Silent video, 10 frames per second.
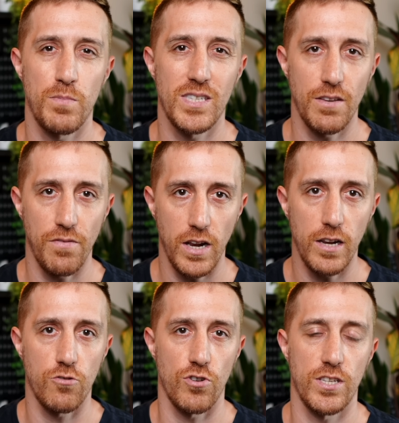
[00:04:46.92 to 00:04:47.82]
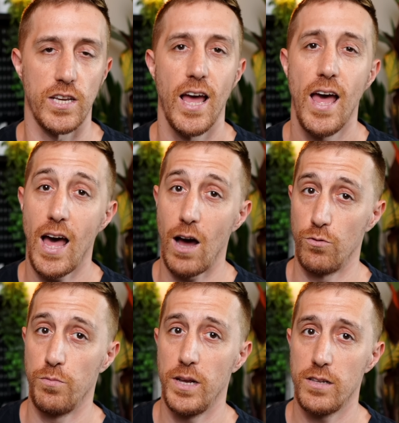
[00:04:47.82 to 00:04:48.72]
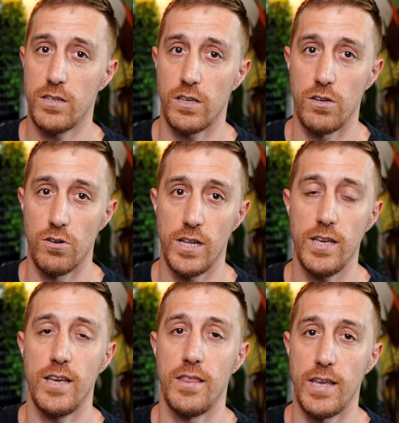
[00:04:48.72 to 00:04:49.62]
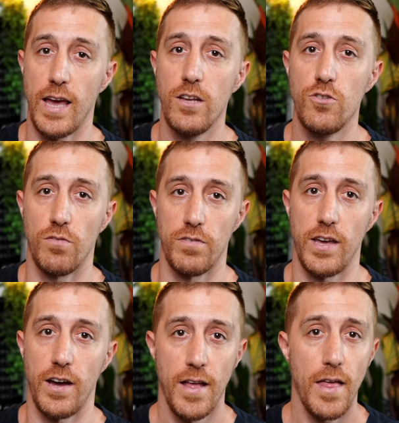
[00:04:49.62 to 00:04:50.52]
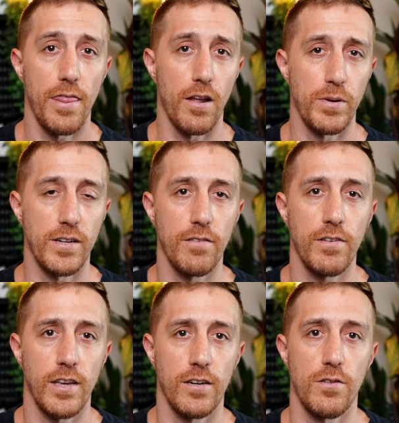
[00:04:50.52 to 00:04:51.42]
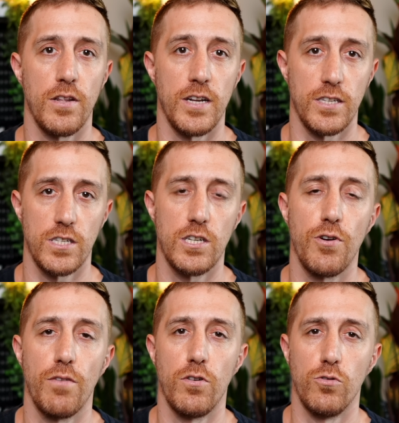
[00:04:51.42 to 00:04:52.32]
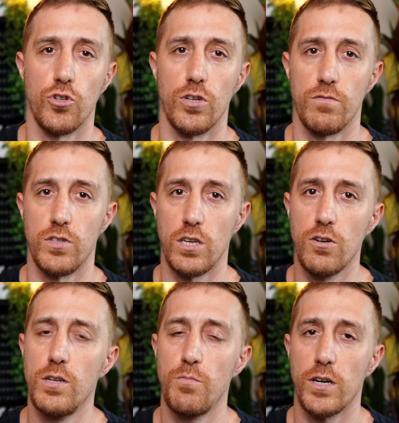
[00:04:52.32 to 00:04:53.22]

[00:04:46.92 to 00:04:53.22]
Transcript: specifically addressing how to build securely in the age of AI. They'll be diving into the necessary evolution of security